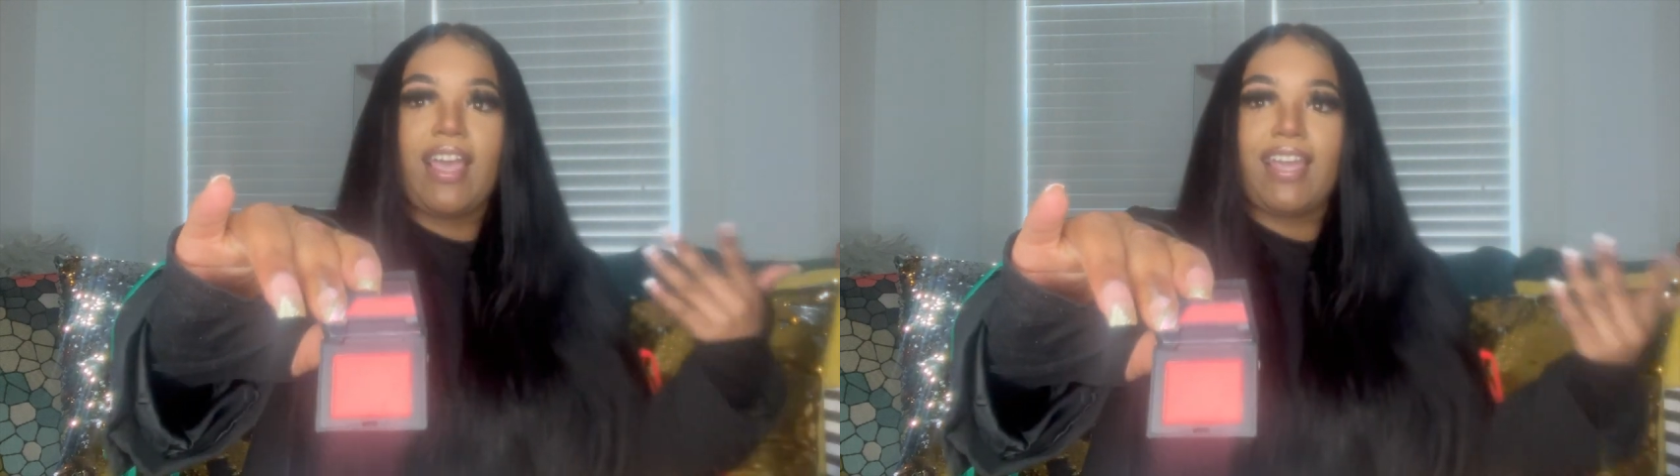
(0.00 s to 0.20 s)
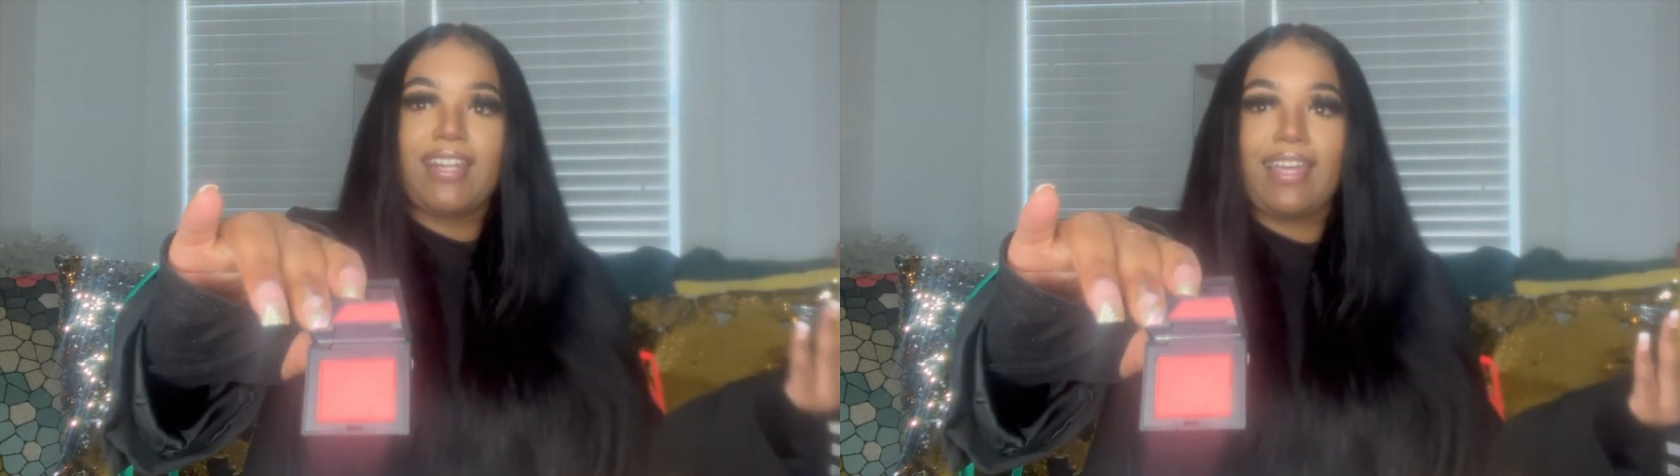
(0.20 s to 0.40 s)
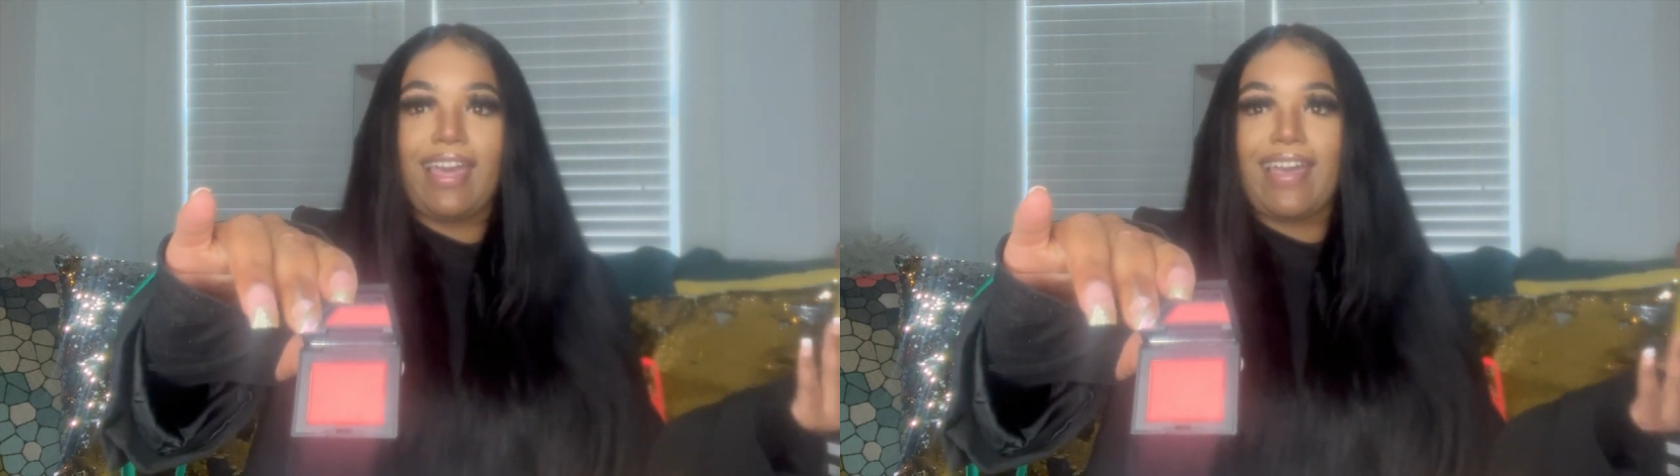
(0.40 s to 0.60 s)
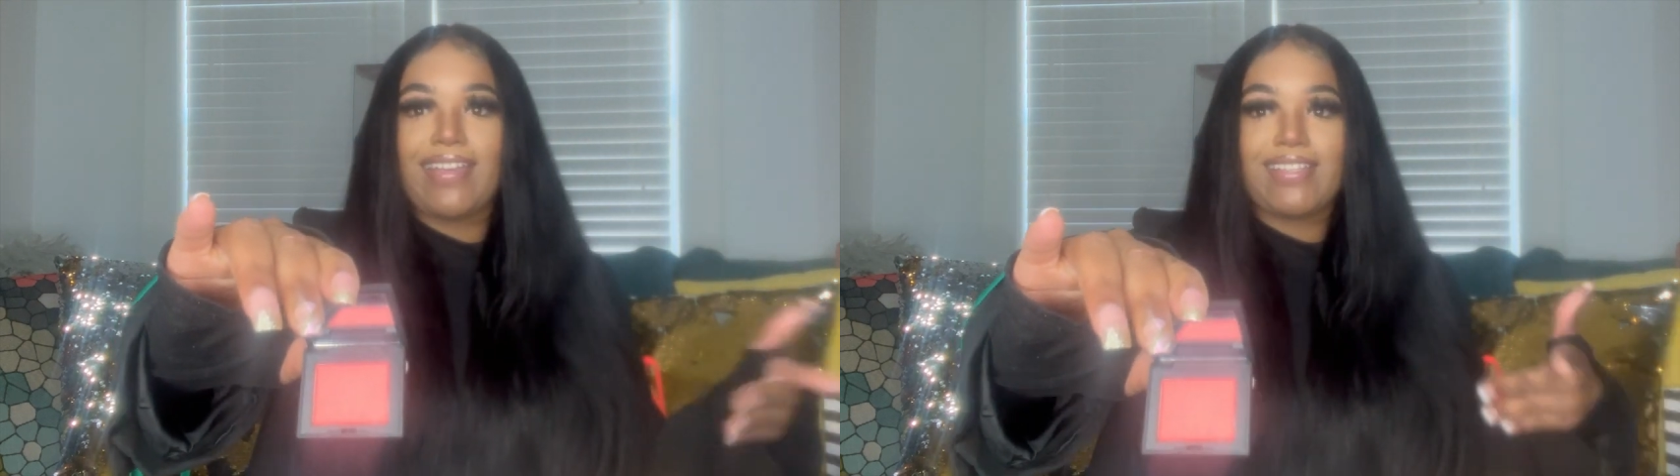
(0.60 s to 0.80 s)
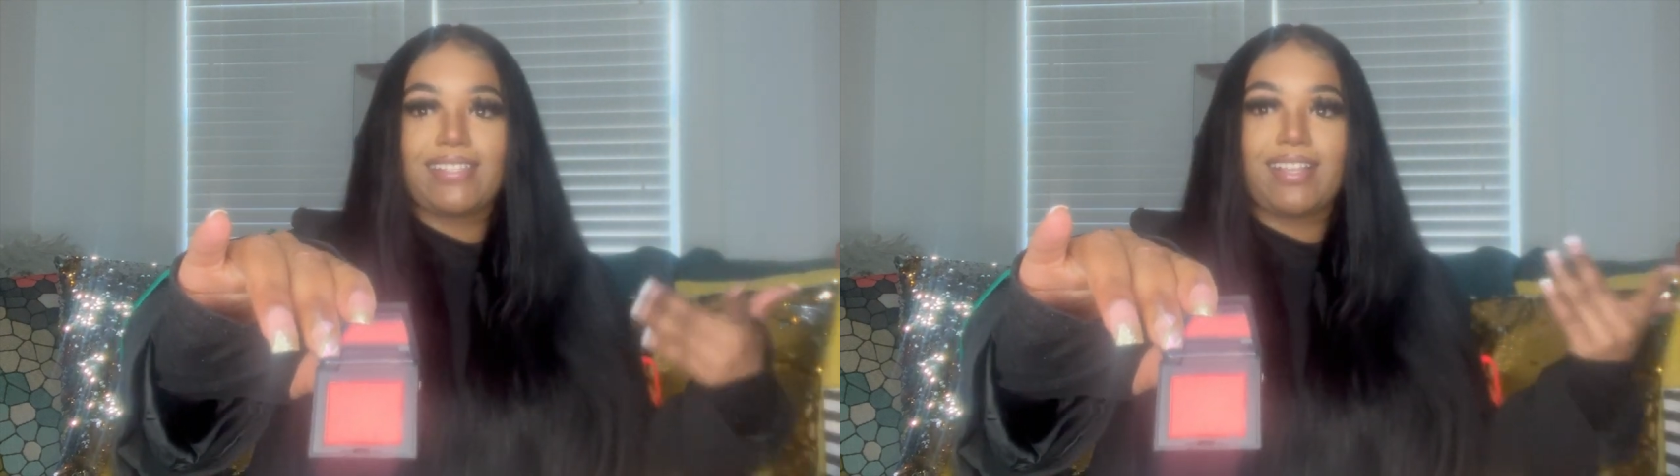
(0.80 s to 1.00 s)
and it
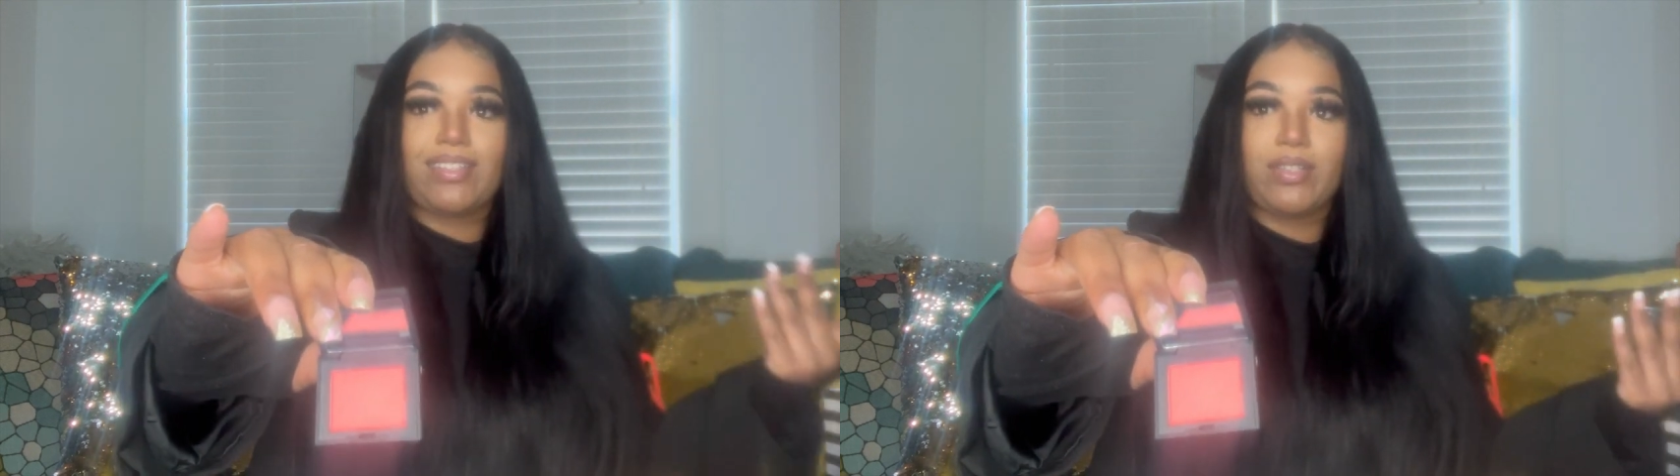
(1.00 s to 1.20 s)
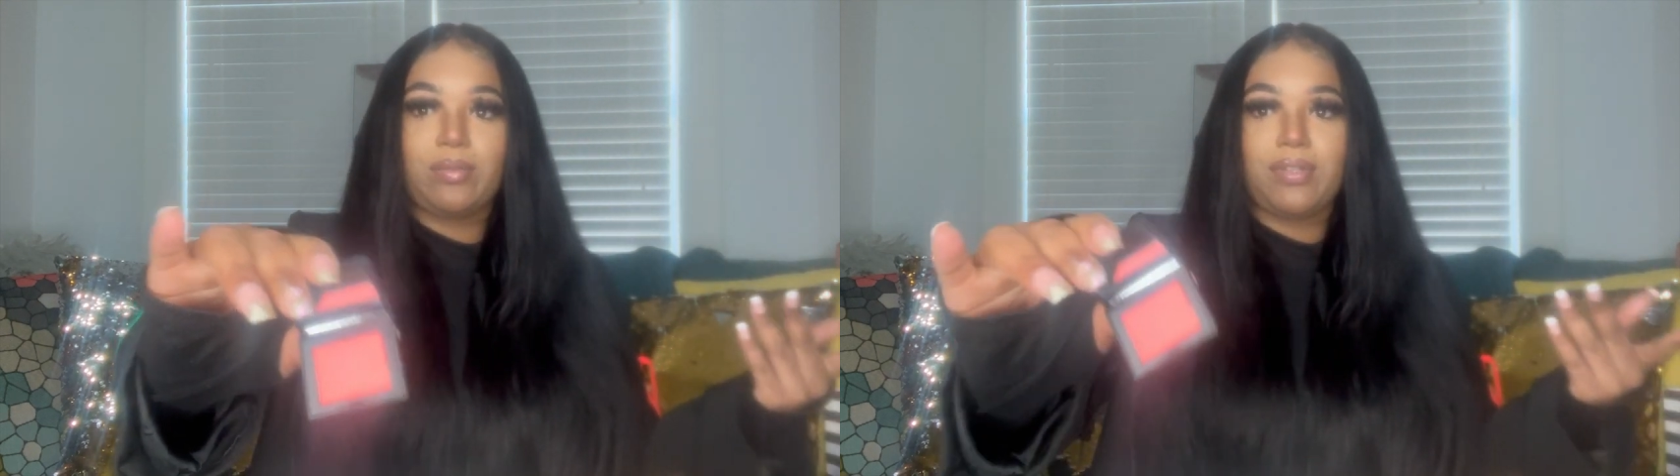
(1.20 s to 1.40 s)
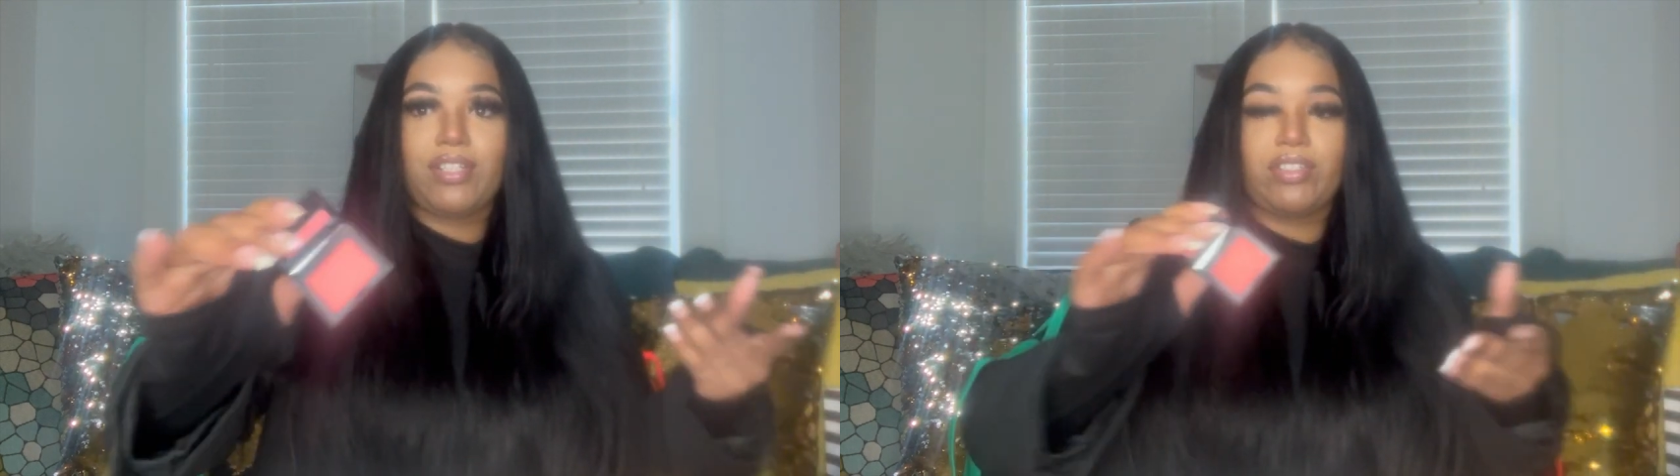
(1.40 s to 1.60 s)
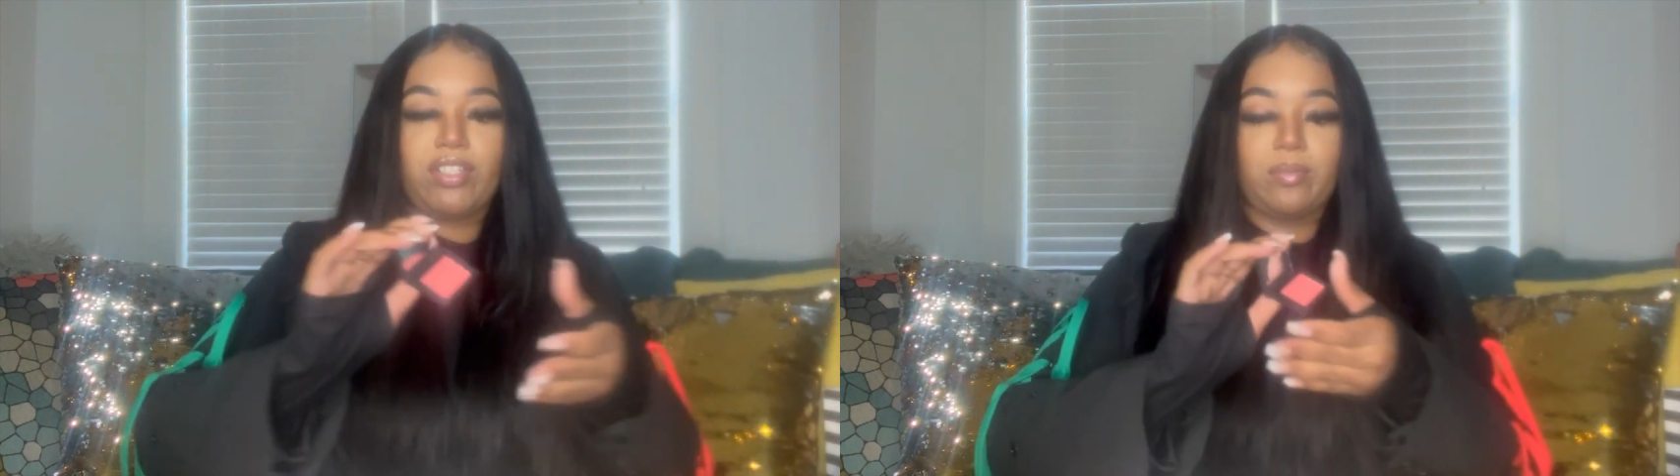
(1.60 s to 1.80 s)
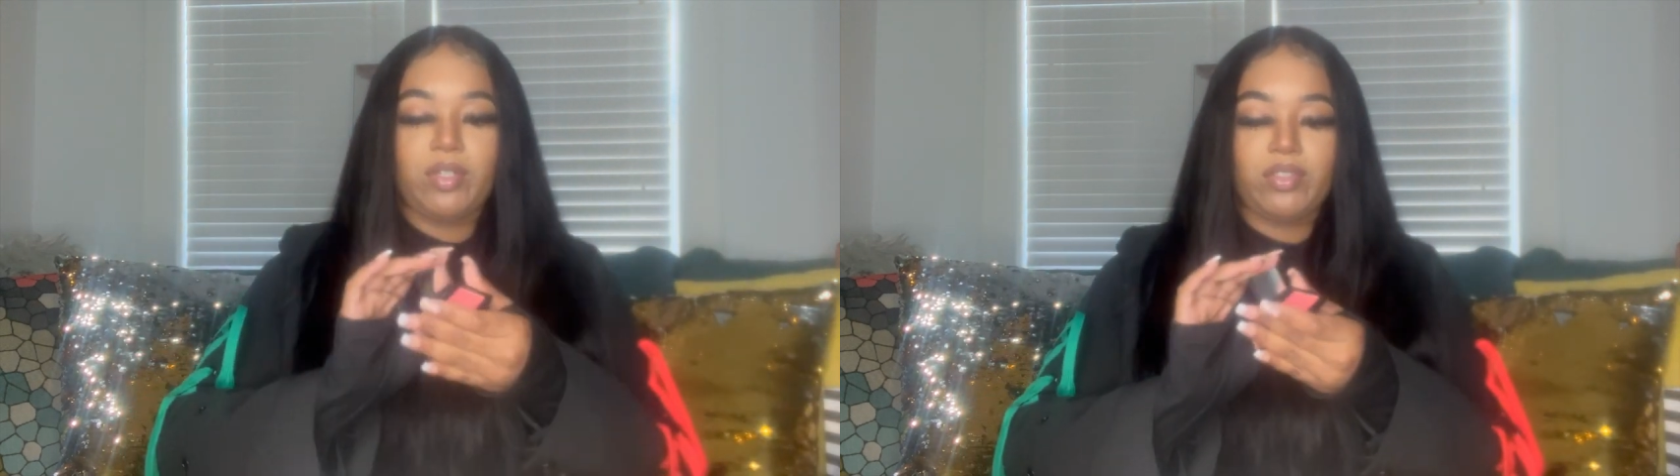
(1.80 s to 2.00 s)
has a little bit of
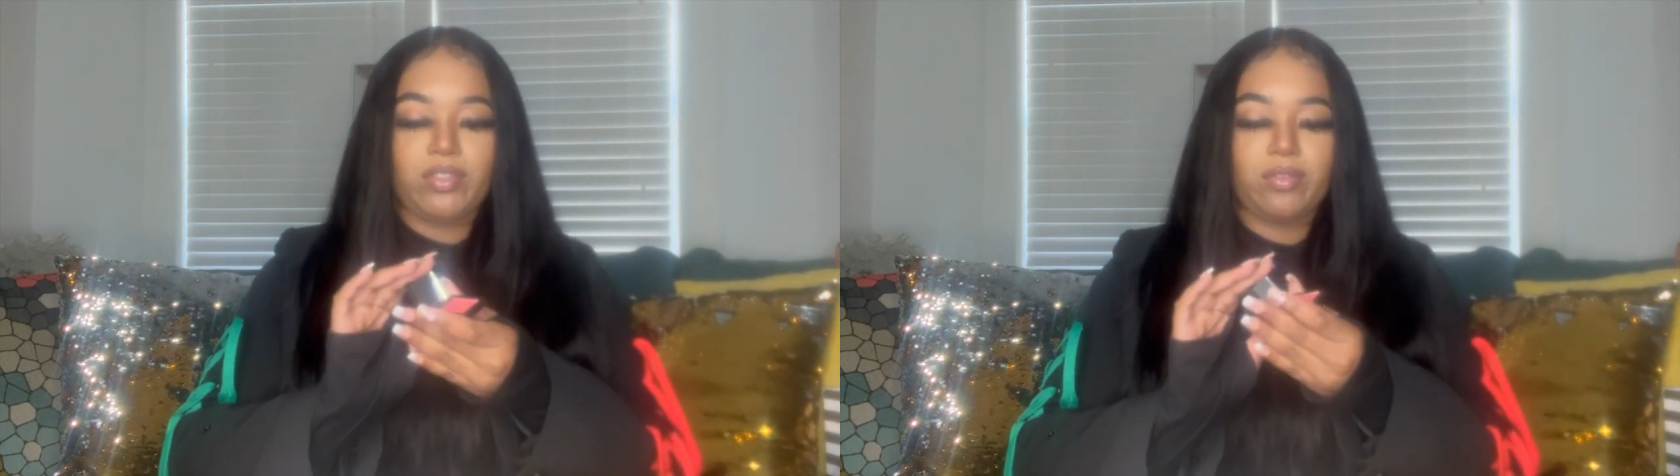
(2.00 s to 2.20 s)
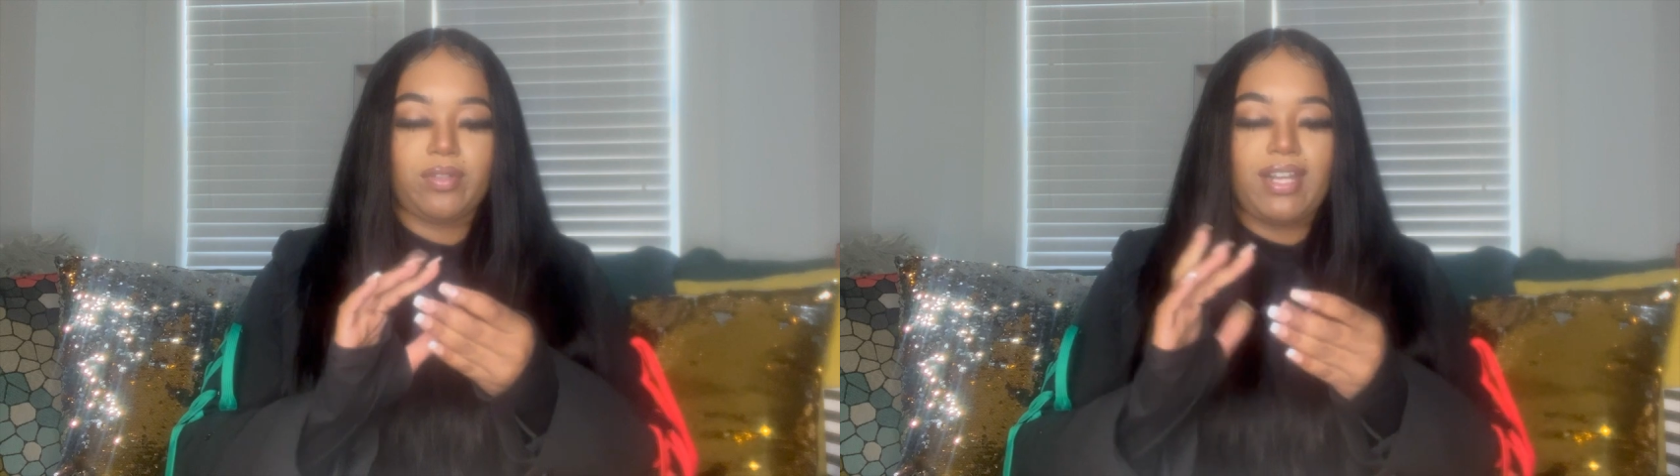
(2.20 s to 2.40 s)
shimmer to it.